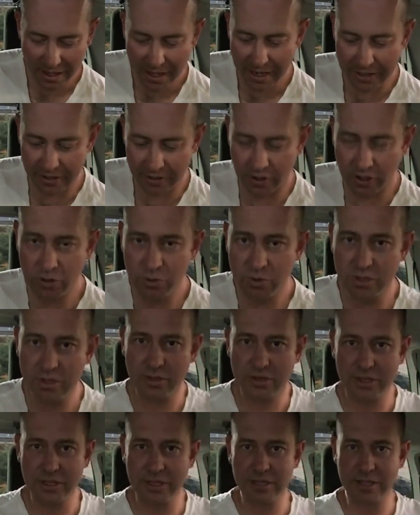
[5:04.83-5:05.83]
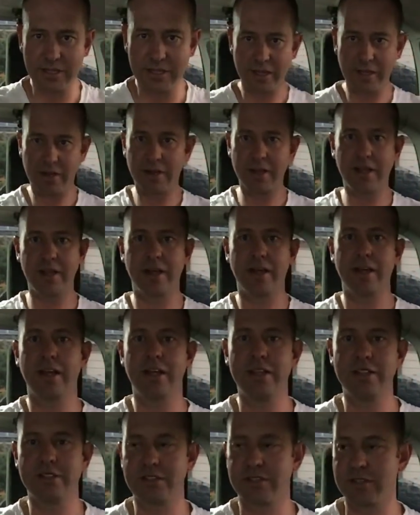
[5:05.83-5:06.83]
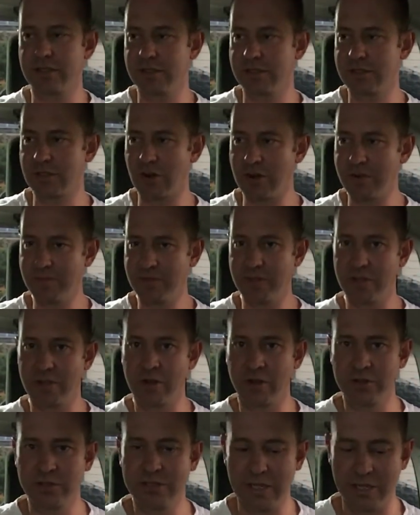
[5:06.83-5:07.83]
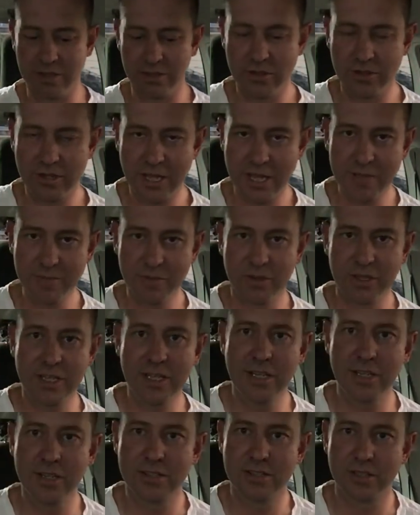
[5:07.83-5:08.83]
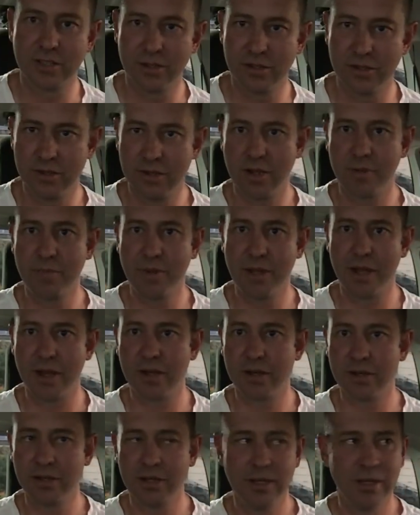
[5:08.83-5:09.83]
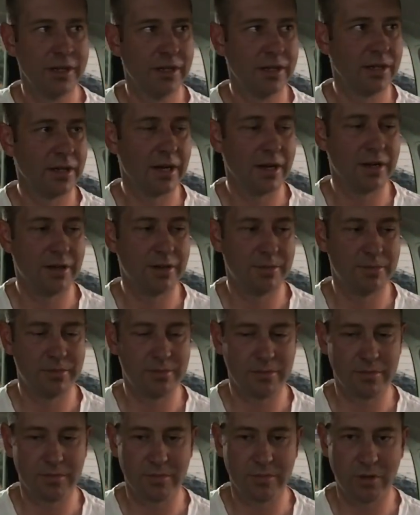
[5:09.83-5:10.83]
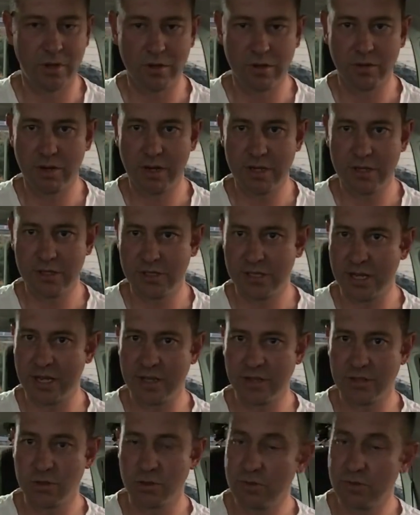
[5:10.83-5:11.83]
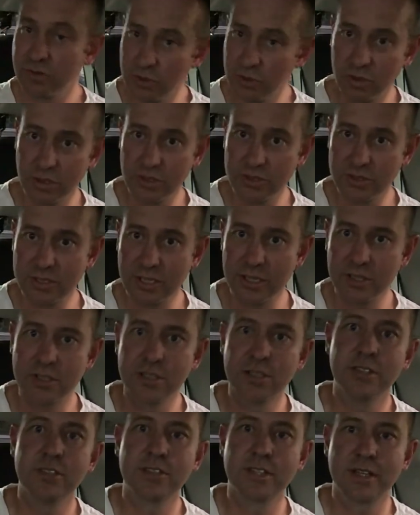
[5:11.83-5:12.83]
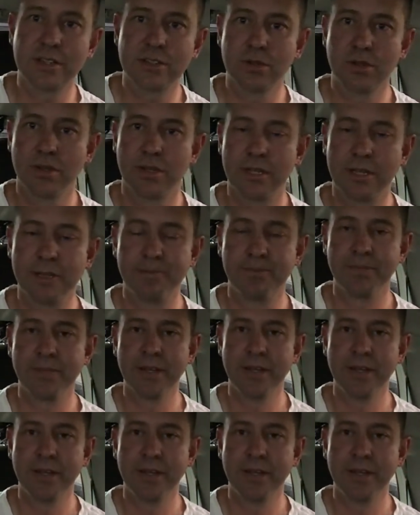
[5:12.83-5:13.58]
And I know what you're thinking now. It's time for the content. You came on here to learn about long range tanks or fuel extensions, that sort of thing.